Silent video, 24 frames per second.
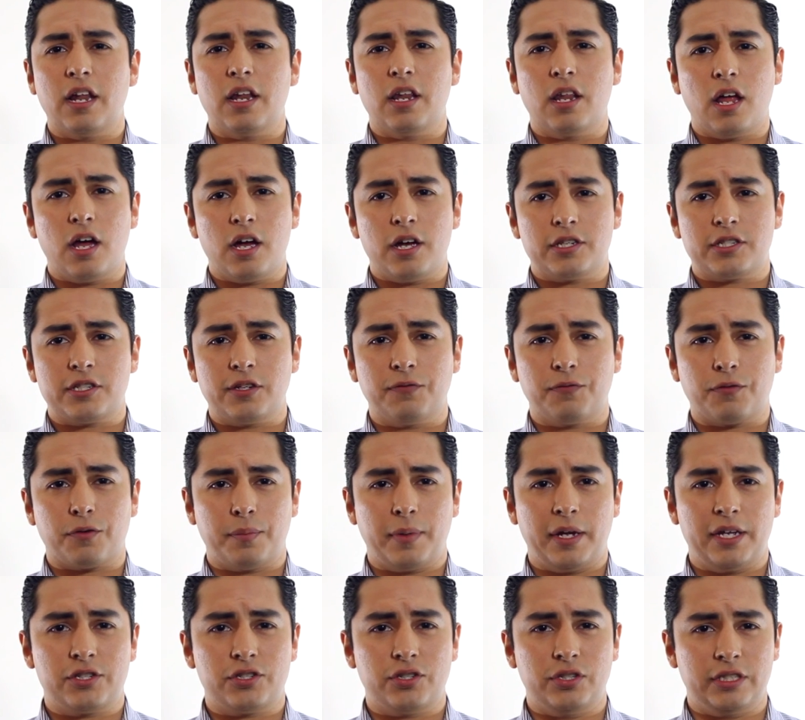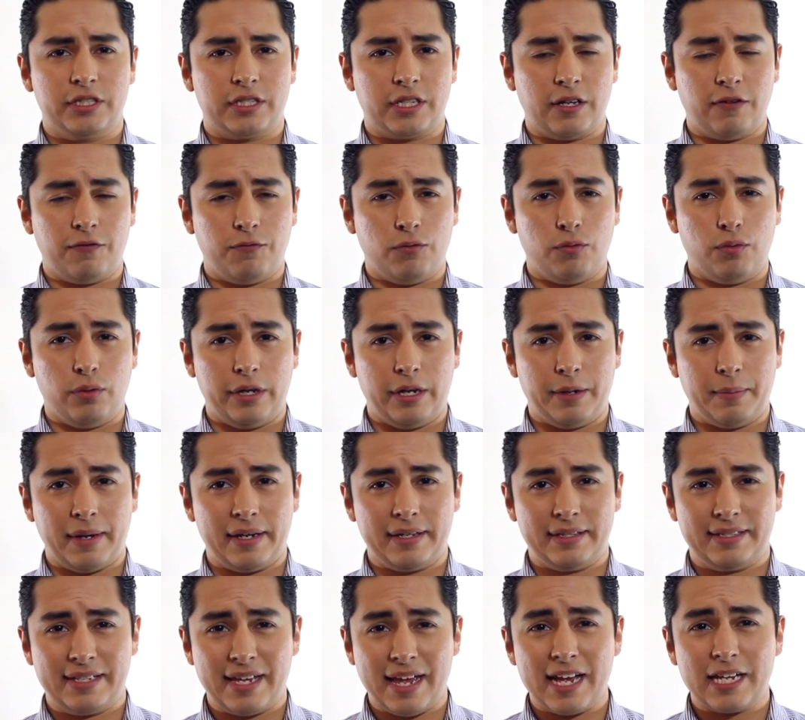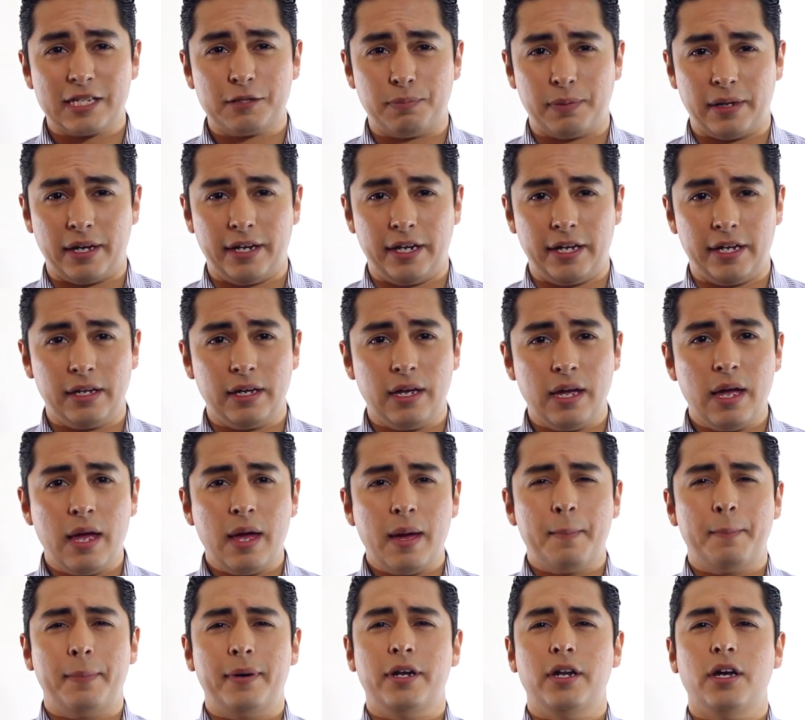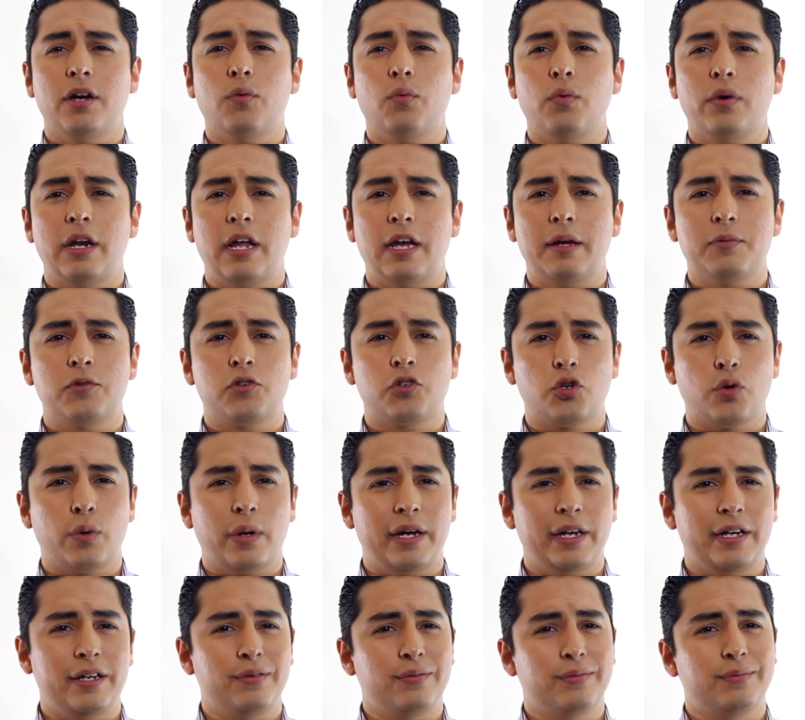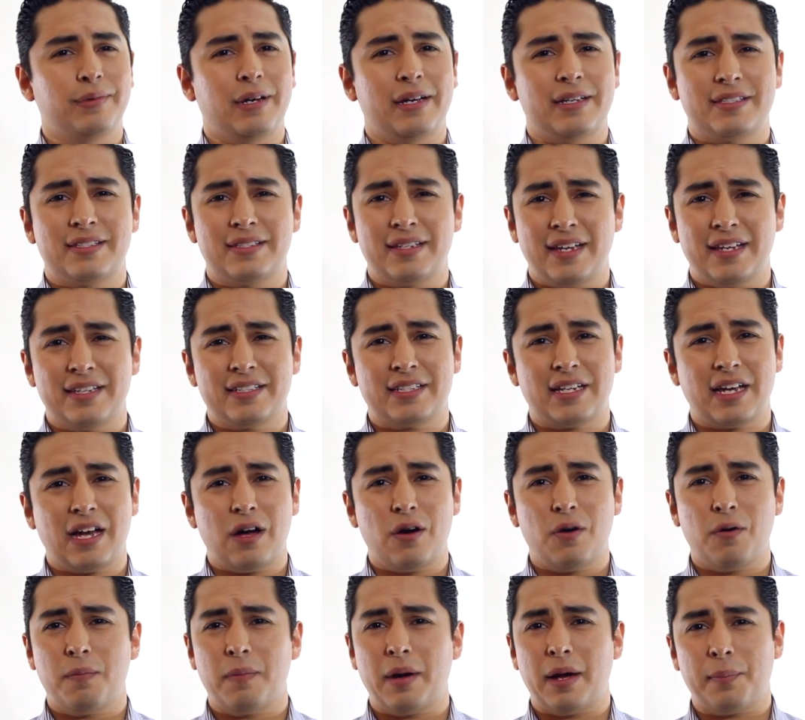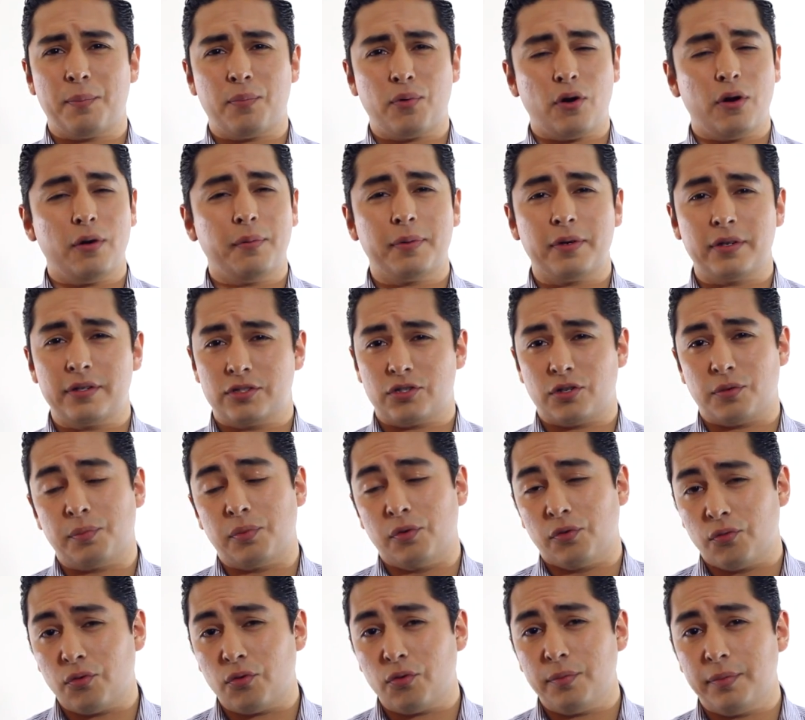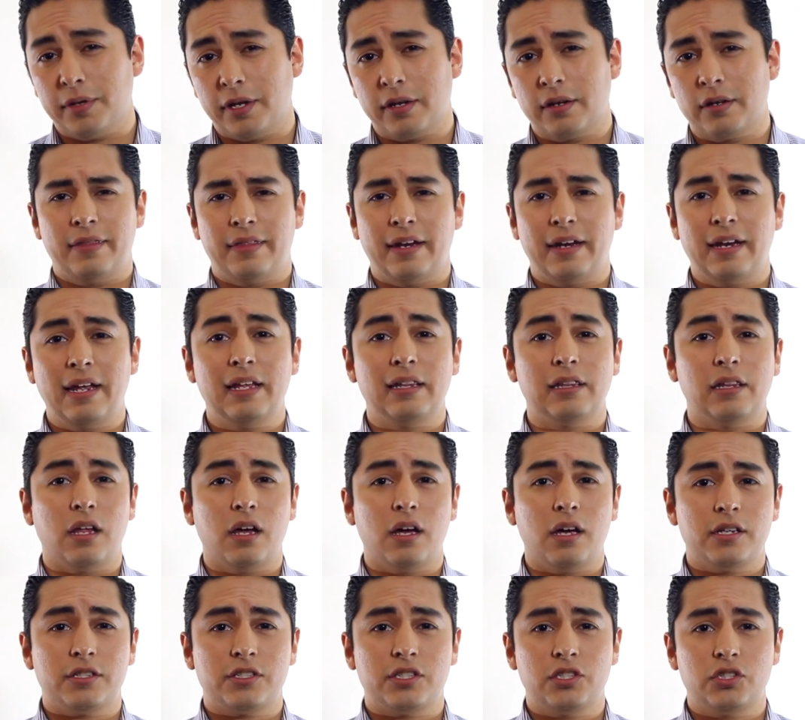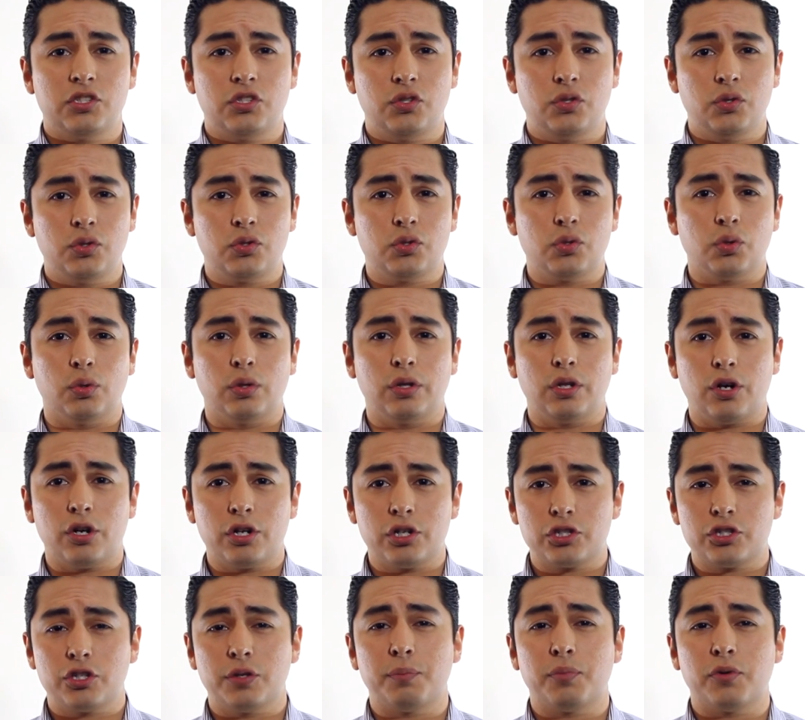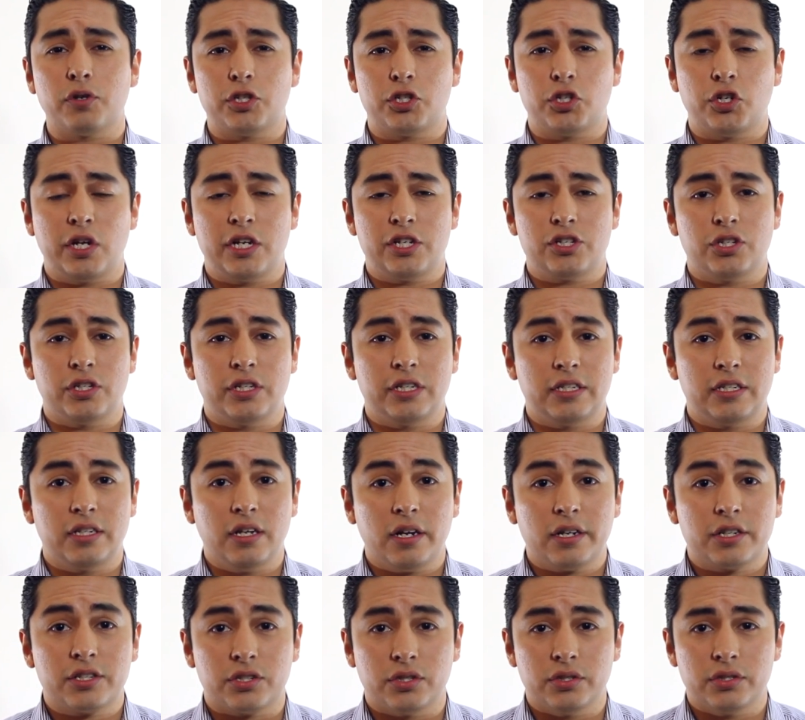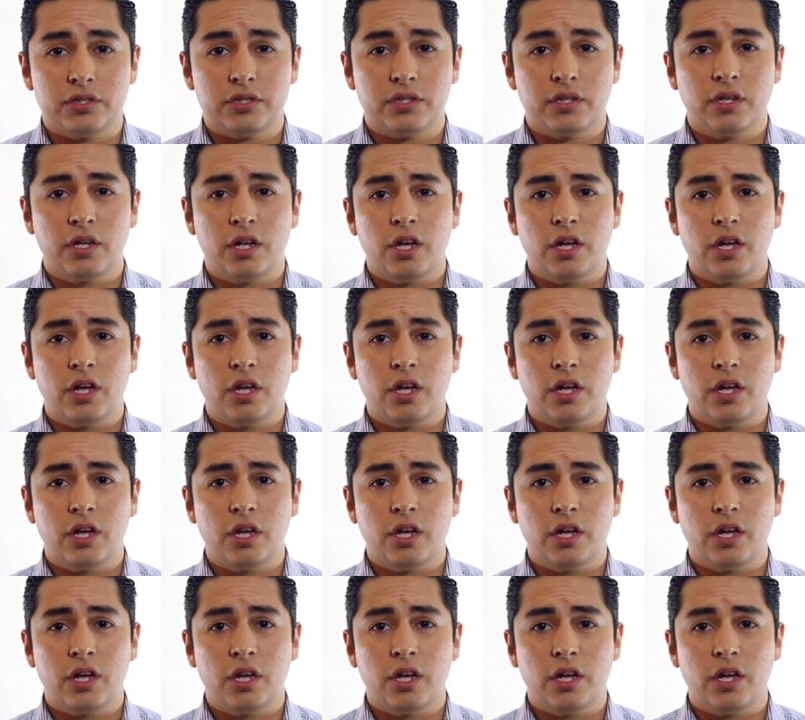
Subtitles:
loss information is helpful in my tax planning, but not when I'm trying to assess how my properties are performing. The net loss is due to large depreciation deductions,